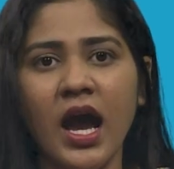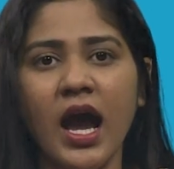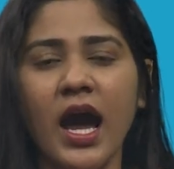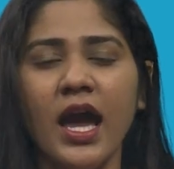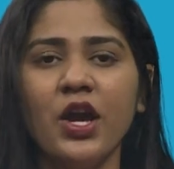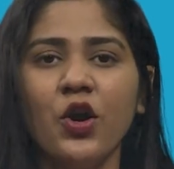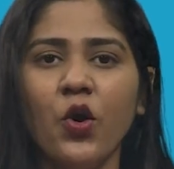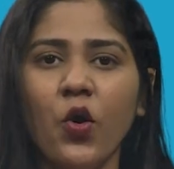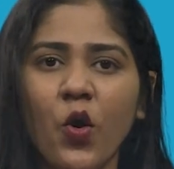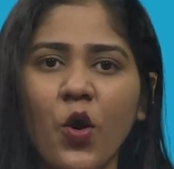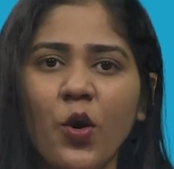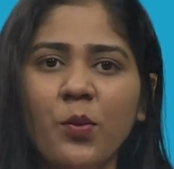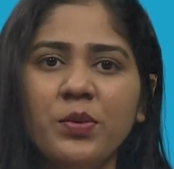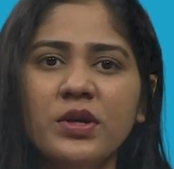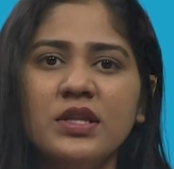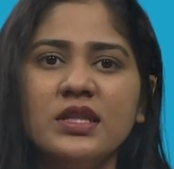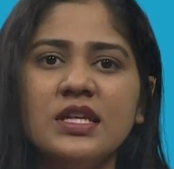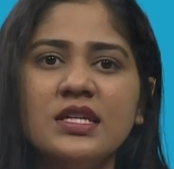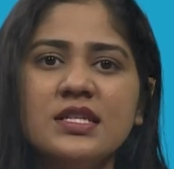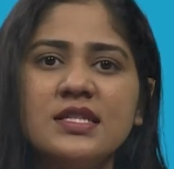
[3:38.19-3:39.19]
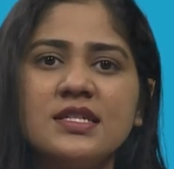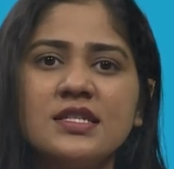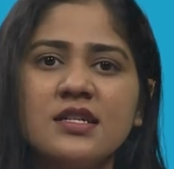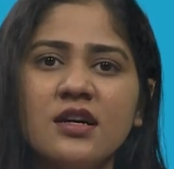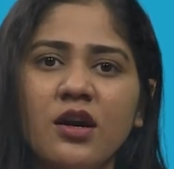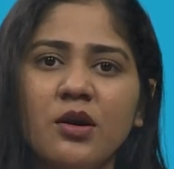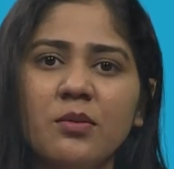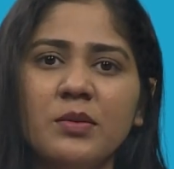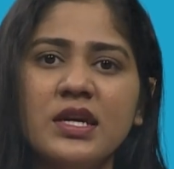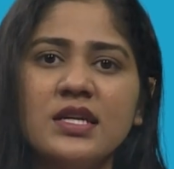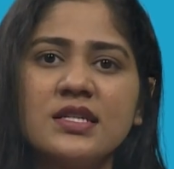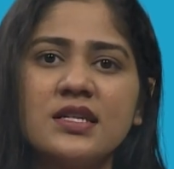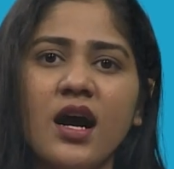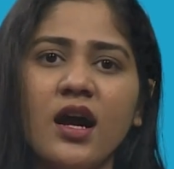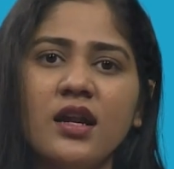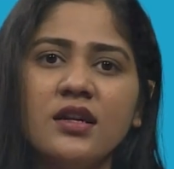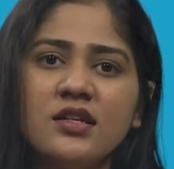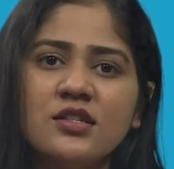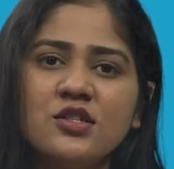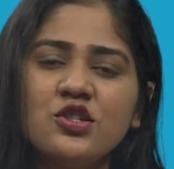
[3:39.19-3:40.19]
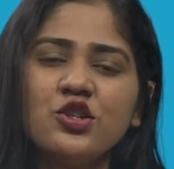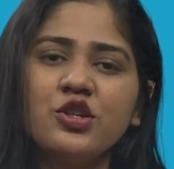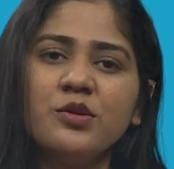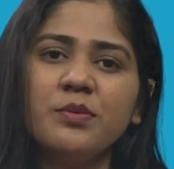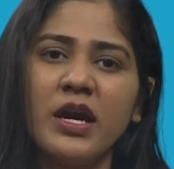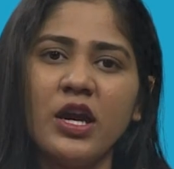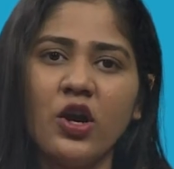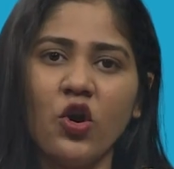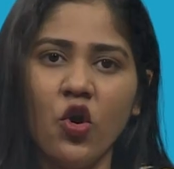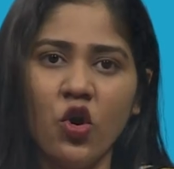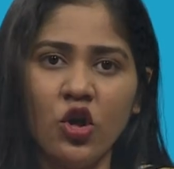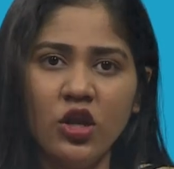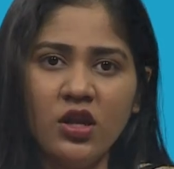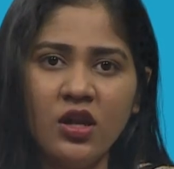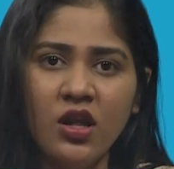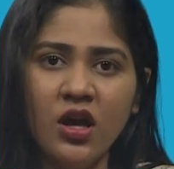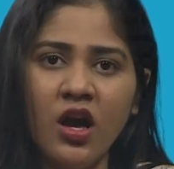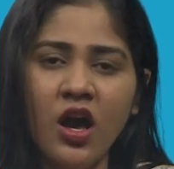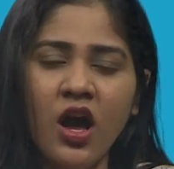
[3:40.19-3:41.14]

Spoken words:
I hope this term is understood by all.